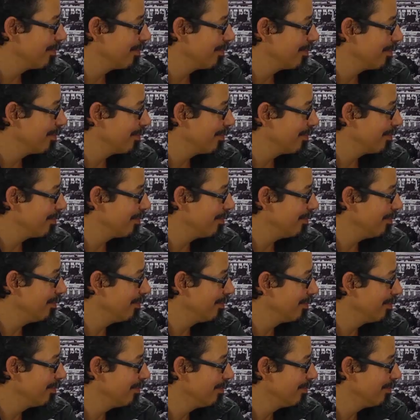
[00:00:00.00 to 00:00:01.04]

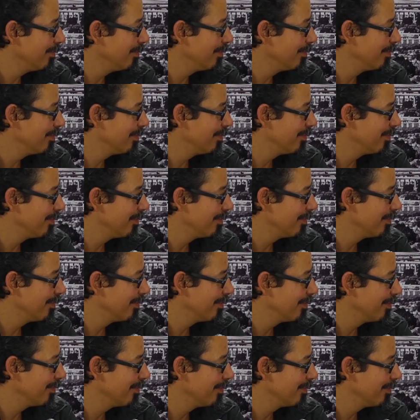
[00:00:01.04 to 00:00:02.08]

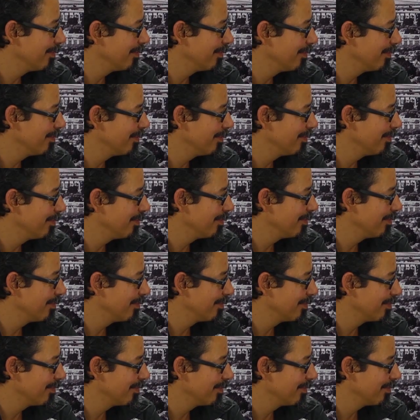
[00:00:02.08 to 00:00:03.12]

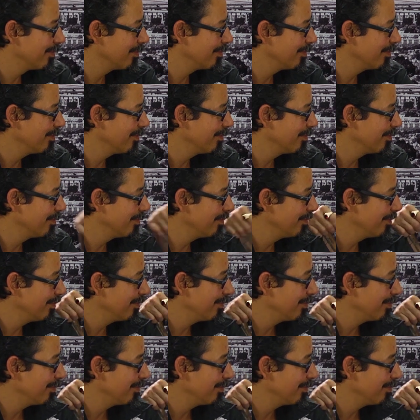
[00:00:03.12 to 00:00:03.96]
(silent)